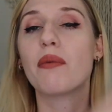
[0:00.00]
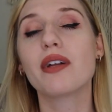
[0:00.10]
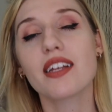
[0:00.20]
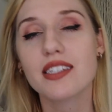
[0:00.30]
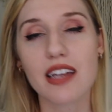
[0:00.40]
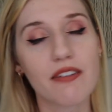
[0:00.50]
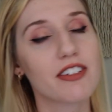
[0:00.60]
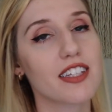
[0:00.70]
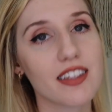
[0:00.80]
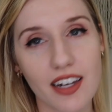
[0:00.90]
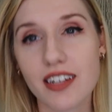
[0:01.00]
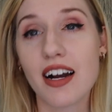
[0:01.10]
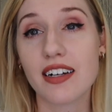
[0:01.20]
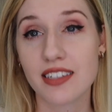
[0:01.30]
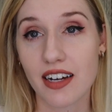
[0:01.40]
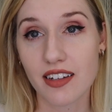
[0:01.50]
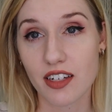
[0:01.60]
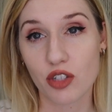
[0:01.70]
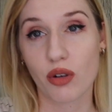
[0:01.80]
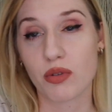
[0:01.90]
will list everything that I got down in the
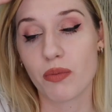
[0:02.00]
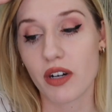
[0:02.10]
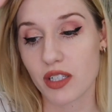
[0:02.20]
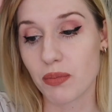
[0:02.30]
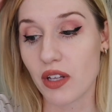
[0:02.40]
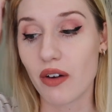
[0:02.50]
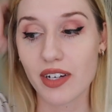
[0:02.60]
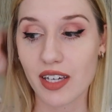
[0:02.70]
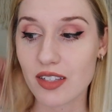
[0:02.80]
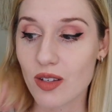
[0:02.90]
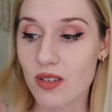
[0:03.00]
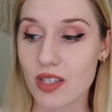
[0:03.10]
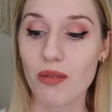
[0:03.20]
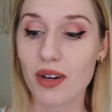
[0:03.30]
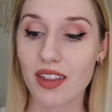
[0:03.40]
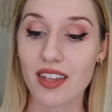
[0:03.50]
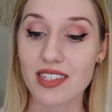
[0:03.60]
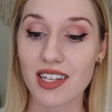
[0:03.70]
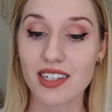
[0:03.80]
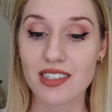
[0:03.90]
description box below in case you see one of
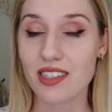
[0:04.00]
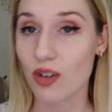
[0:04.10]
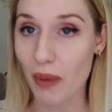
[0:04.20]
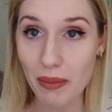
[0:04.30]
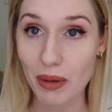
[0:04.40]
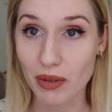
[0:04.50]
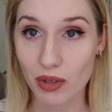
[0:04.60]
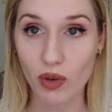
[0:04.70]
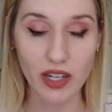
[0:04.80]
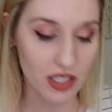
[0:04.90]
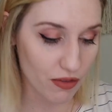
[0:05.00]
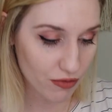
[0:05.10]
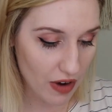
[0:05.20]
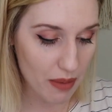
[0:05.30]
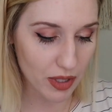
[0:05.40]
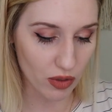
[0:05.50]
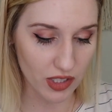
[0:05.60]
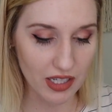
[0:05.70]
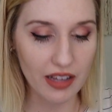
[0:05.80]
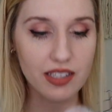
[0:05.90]
these things. You might be able to request it from your
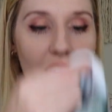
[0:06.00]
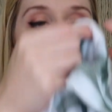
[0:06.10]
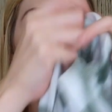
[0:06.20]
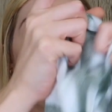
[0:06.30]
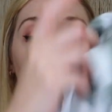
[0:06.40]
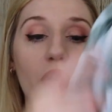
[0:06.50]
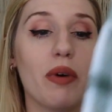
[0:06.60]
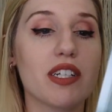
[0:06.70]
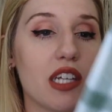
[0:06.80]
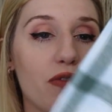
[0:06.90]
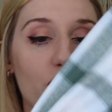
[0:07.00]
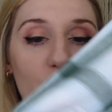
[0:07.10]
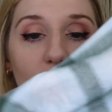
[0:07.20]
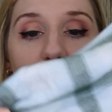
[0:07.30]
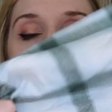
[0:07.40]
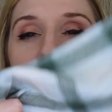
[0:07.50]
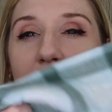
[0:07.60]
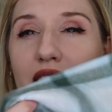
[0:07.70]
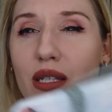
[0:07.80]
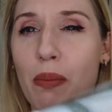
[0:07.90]
stylist. What I want to say, first of all, is
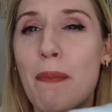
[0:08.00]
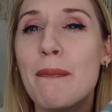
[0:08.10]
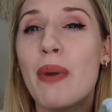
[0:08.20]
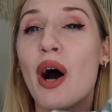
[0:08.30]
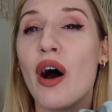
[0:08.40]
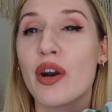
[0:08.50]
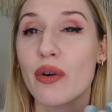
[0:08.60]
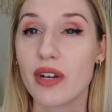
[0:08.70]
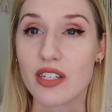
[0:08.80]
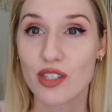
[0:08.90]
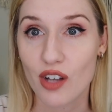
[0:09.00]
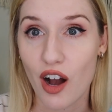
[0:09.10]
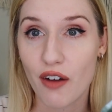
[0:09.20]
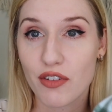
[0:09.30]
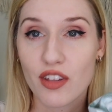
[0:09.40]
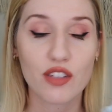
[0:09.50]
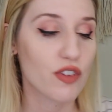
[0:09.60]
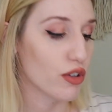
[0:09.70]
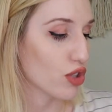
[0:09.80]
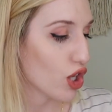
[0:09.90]
this is buttery soft. This
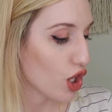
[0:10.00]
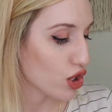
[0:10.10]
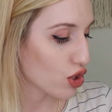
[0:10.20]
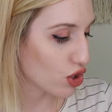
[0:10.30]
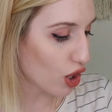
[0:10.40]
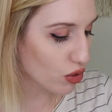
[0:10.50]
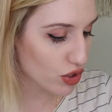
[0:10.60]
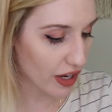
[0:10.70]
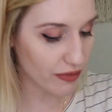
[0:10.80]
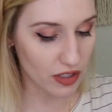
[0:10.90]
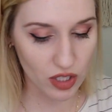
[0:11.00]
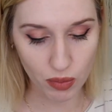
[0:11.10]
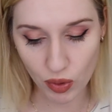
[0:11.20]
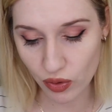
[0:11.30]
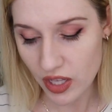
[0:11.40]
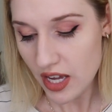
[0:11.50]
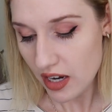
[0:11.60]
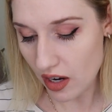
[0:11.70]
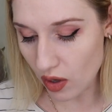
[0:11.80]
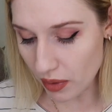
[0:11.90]
feels so soft and smooth.
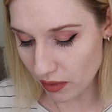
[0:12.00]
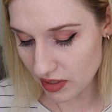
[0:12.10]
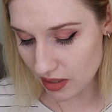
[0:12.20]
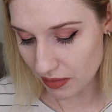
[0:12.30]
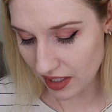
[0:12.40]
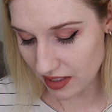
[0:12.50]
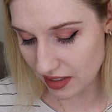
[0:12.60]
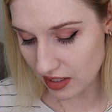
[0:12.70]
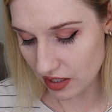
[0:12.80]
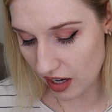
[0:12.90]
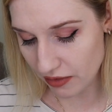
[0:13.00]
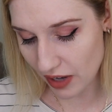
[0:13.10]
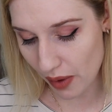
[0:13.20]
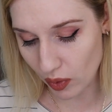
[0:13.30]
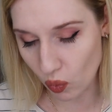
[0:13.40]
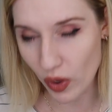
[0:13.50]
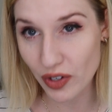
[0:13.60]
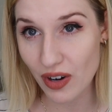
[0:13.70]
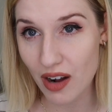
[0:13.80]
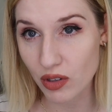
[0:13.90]
Now, normally when something is this soft, I would
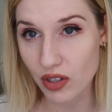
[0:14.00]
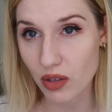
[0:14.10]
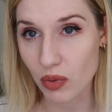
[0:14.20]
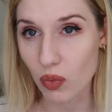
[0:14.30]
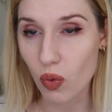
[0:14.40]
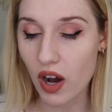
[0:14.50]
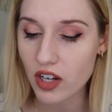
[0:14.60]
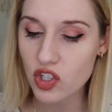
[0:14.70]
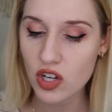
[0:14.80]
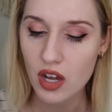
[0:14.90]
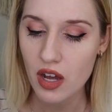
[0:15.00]
wonder how good it would wash,